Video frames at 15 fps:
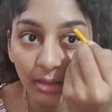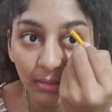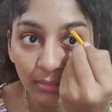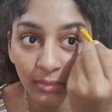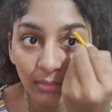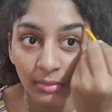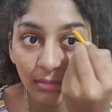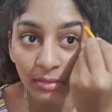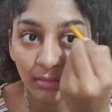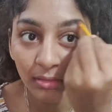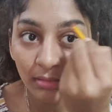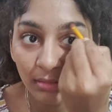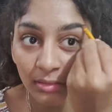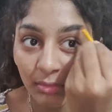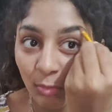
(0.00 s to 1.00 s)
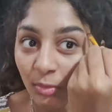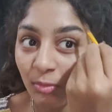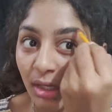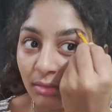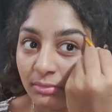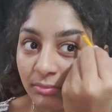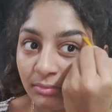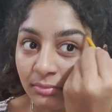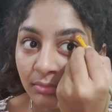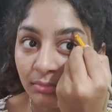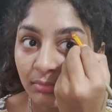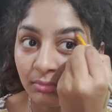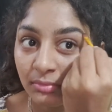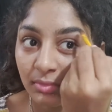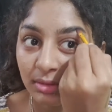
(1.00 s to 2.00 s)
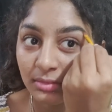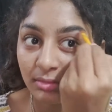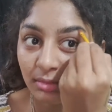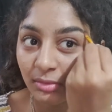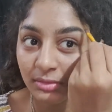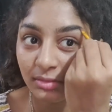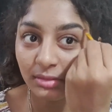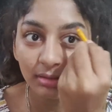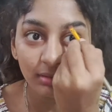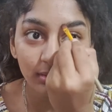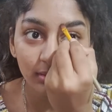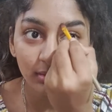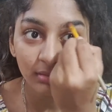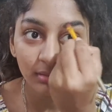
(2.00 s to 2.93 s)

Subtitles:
Yeah. Oh wow. This looks good.